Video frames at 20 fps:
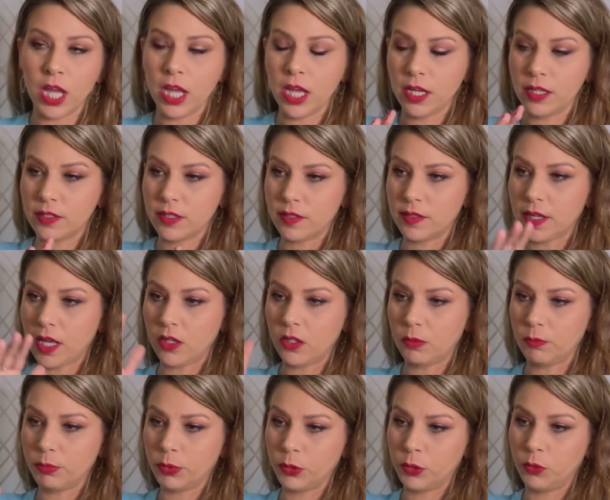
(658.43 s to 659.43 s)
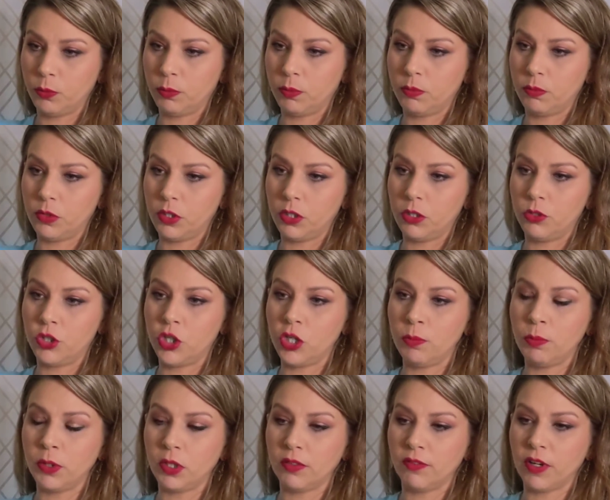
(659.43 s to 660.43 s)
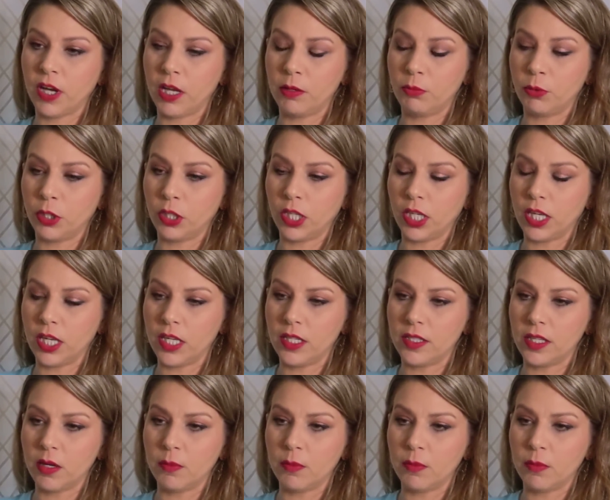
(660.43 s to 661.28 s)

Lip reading: is the Saturn Jupiter vibe really is